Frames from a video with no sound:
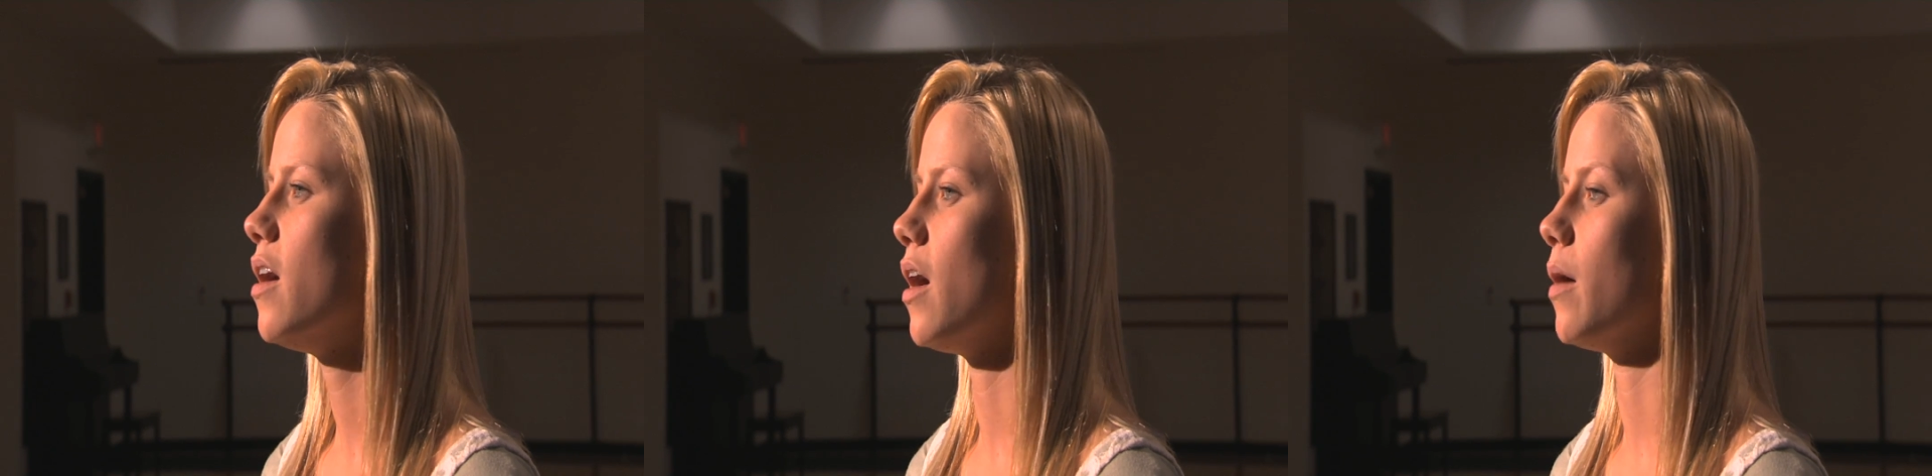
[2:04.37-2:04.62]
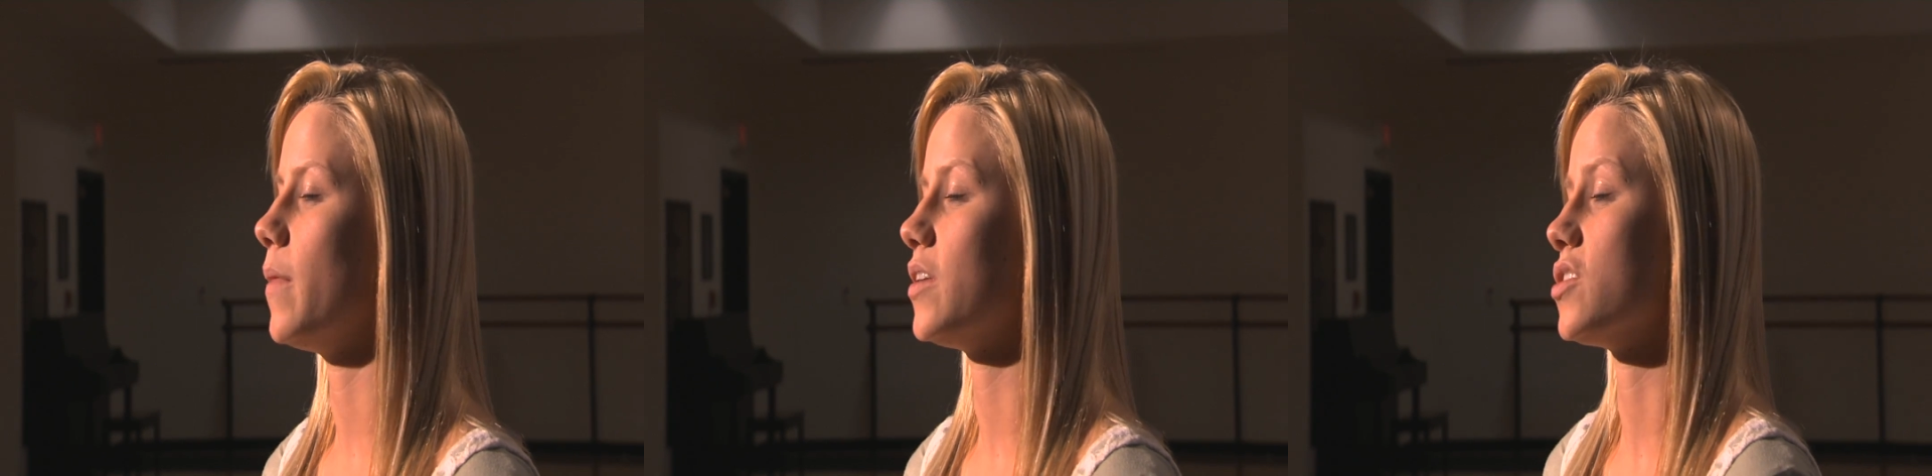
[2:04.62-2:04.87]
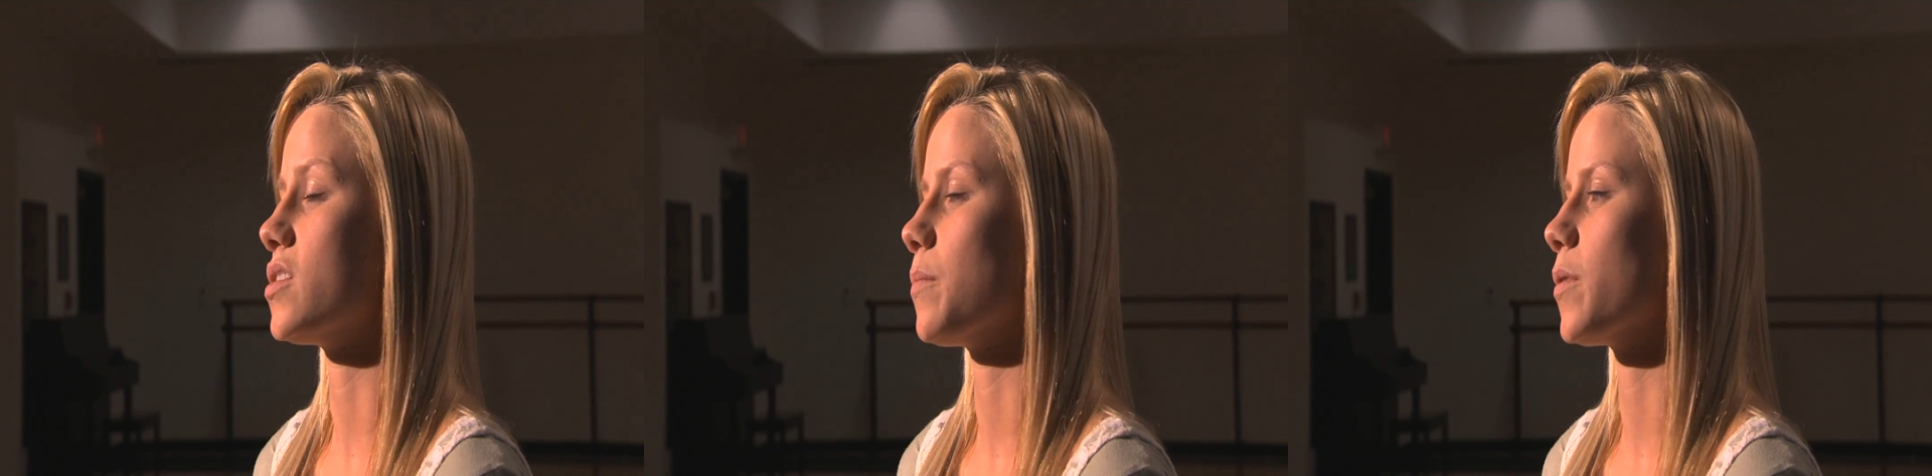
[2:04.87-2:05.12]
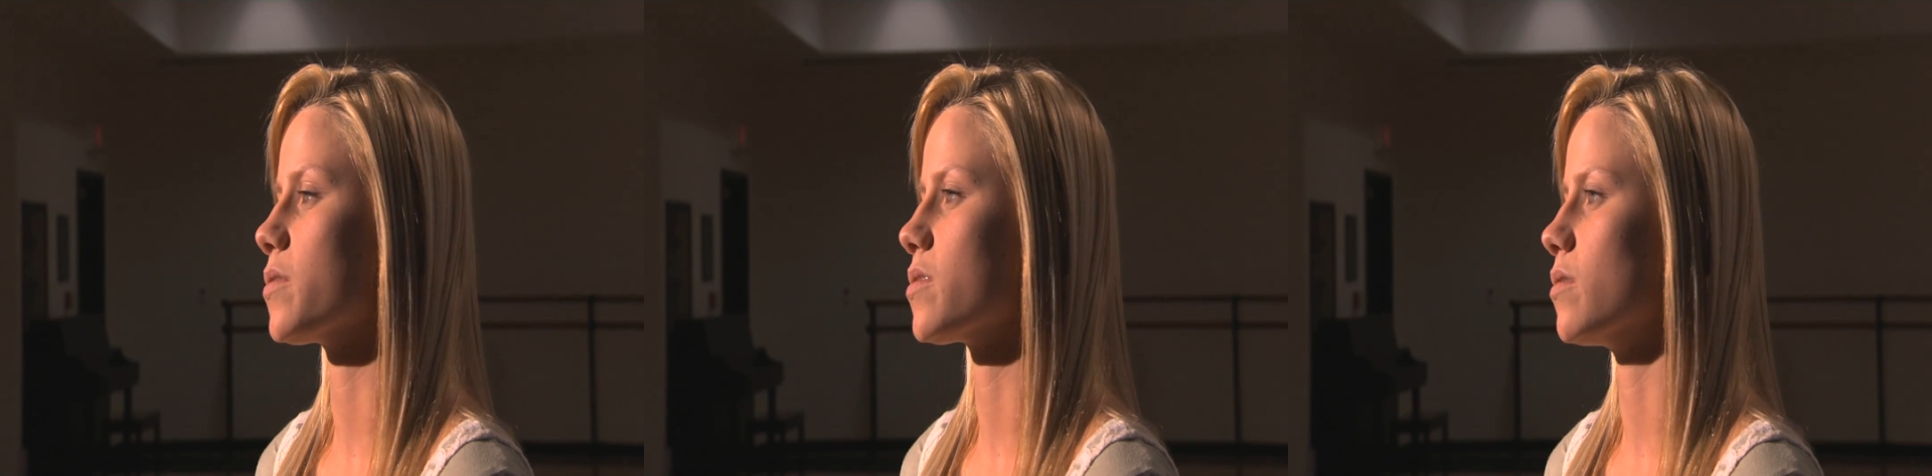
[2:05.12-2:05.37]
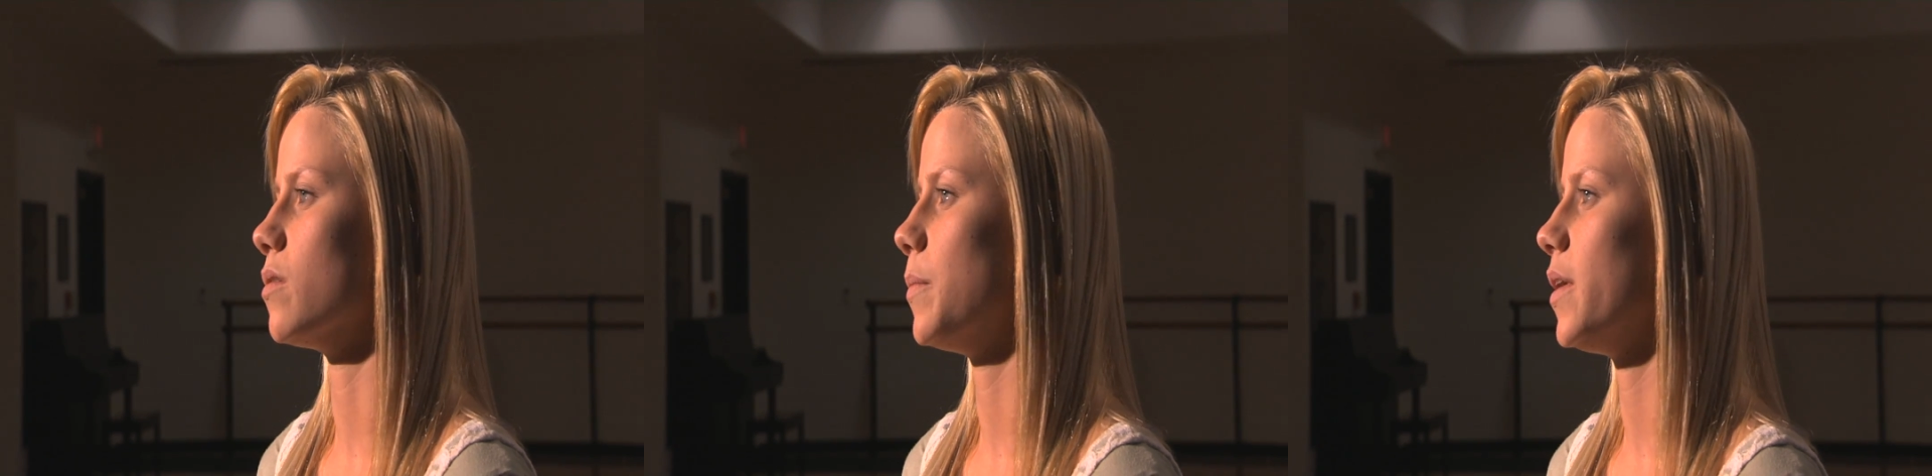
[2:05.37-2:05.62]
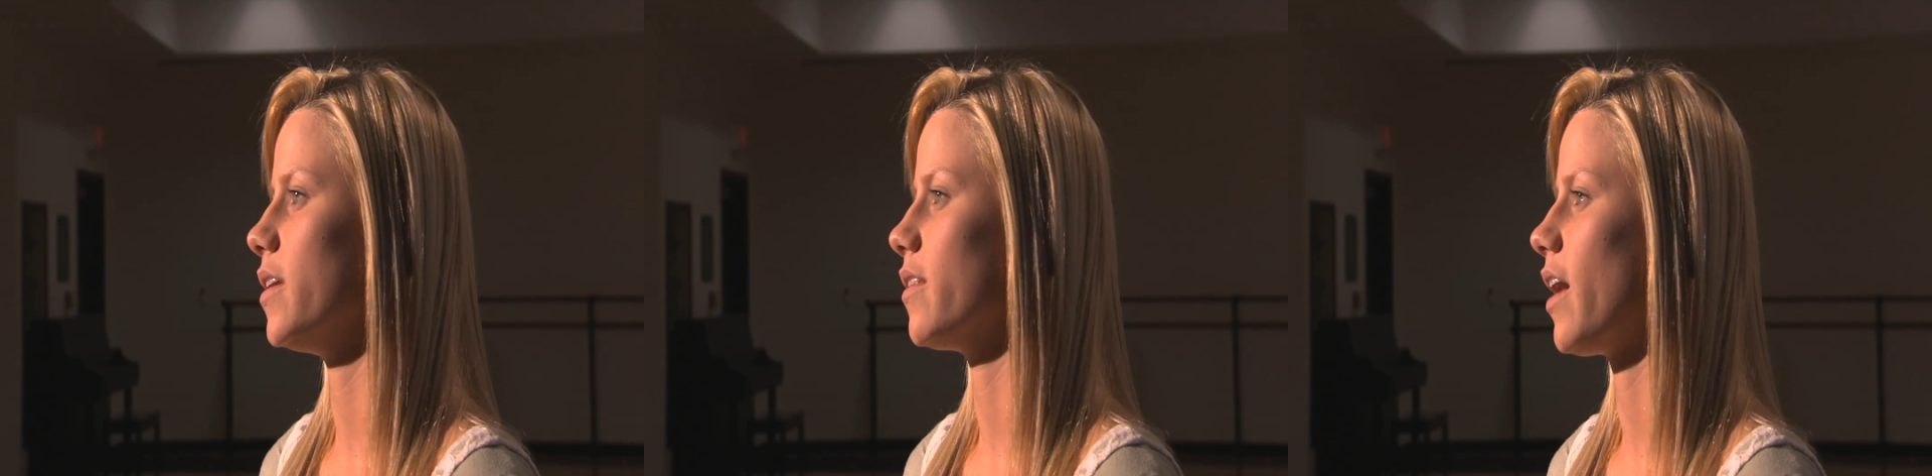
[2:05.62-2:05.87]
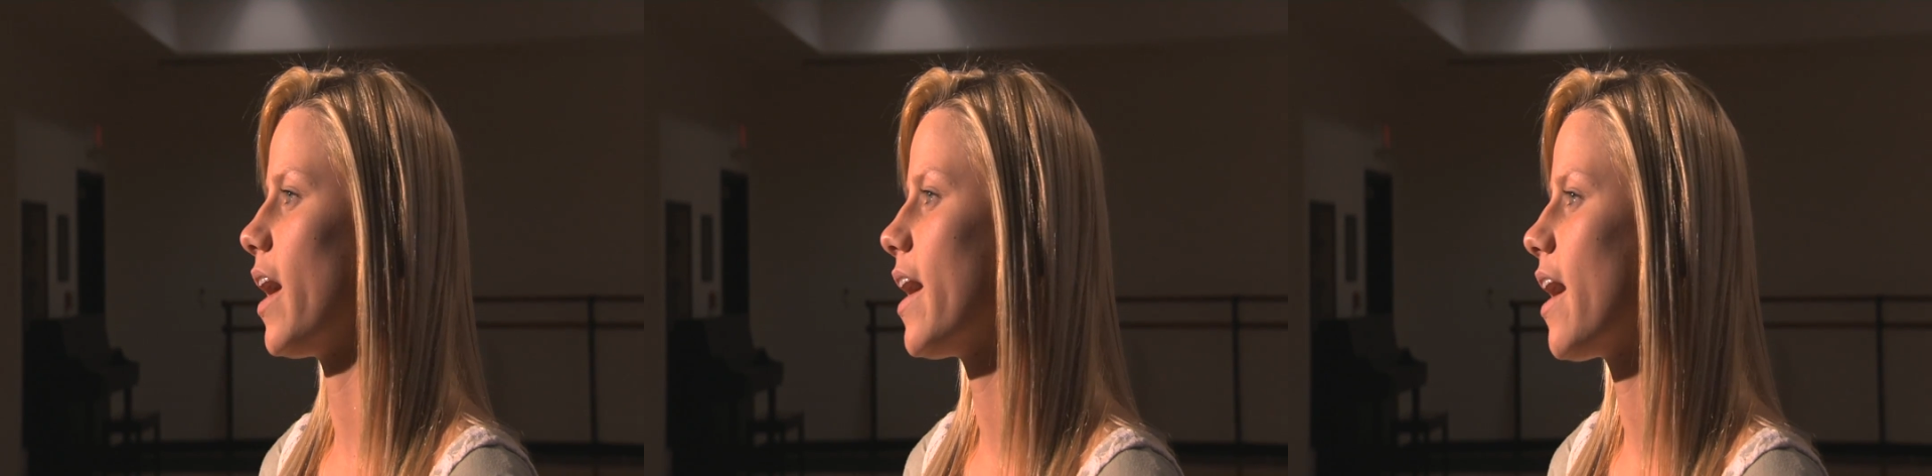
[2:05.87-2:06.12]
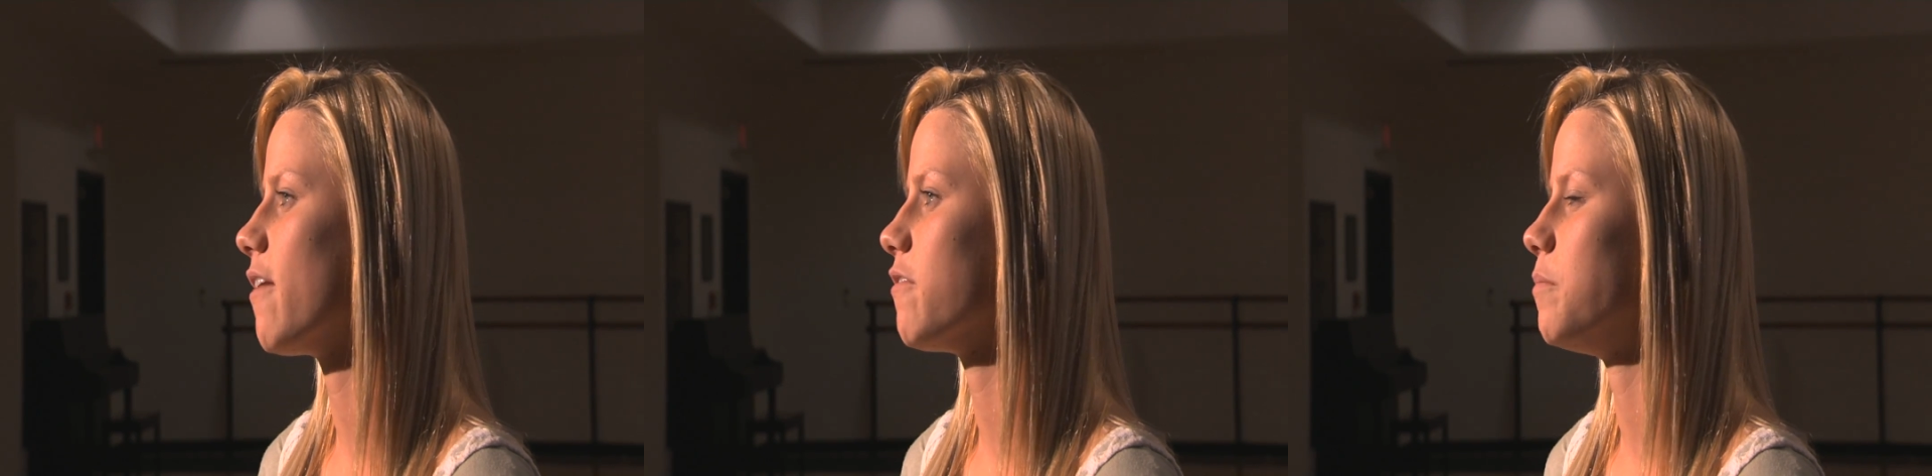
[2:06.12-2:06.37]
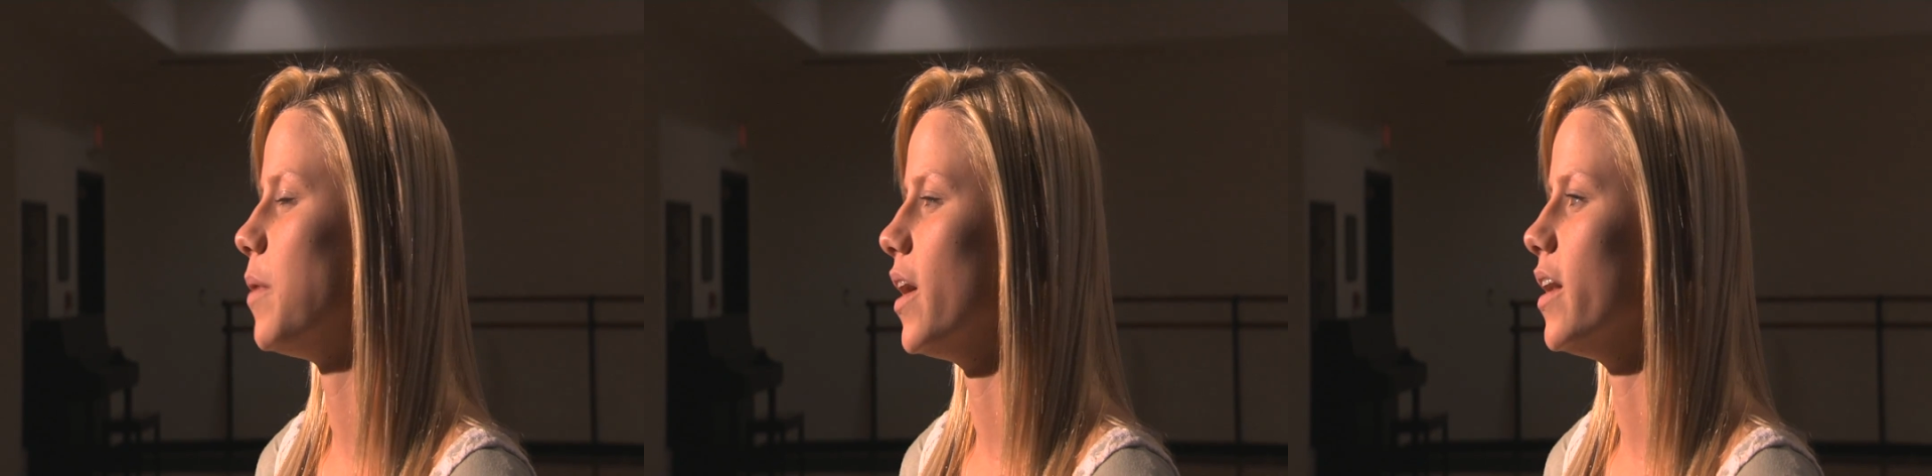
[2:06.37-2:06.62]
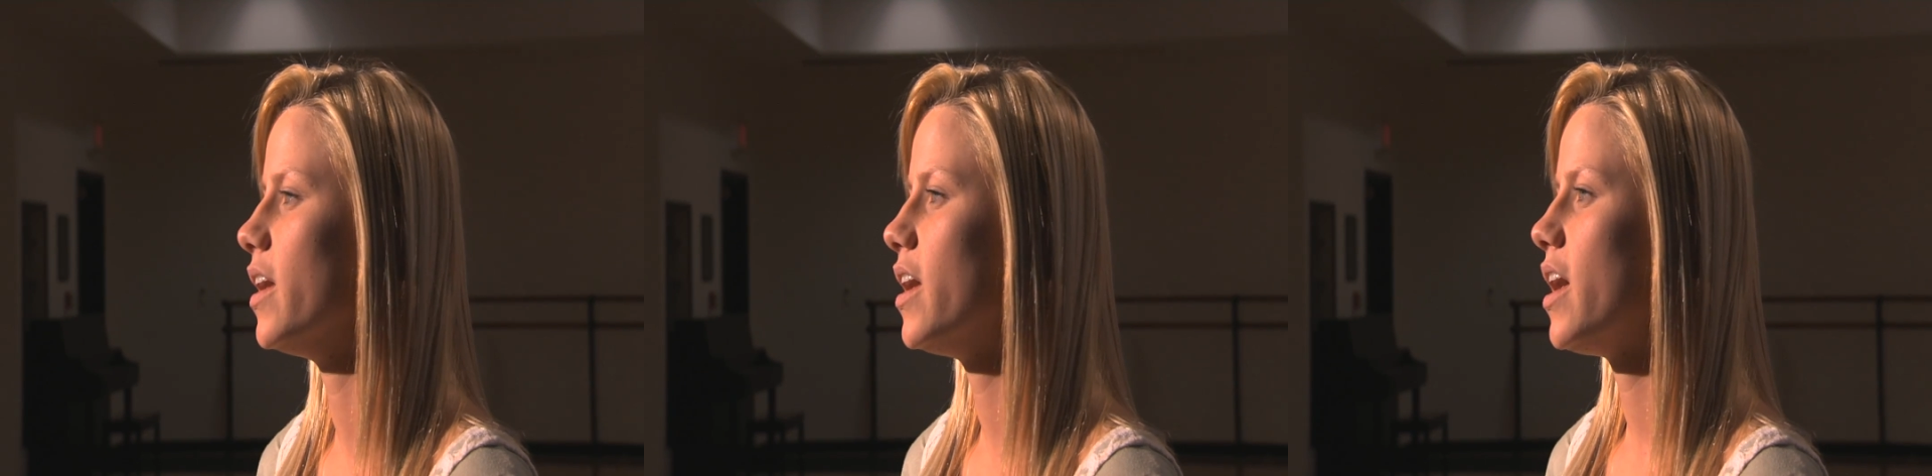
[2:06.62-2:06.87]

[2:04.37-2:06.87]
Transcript: That's just a personal opinion that I have, but